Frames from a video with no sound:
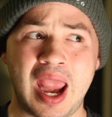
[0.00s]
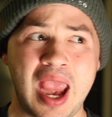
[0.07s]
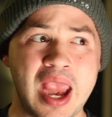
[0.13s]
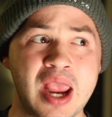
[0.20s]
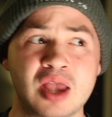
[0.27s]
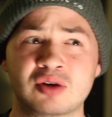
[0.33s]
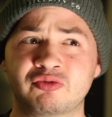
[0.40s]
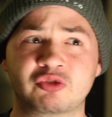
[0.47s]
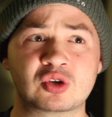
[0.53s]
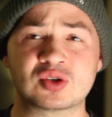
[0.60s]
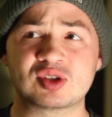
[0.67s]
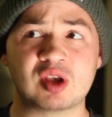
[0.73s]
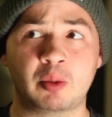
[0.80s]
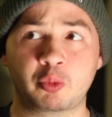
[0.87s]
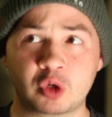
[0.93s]
and for
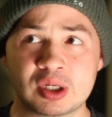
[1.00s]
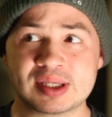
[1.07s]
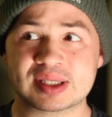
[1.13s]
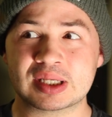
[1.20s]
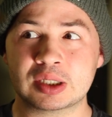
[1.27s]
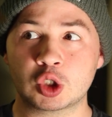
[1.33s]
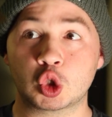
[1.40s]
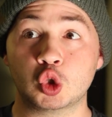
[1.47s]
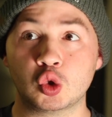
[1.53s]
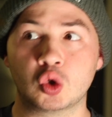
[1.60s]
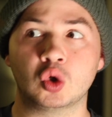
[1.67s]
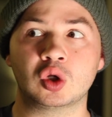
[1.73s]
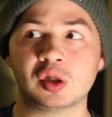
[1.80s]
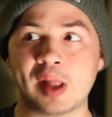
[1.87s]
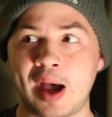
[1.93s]
some reason,
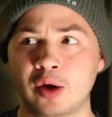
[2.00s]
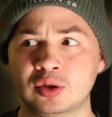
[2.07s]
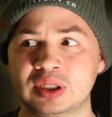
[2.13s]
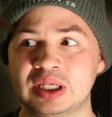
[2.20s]
Google Cloud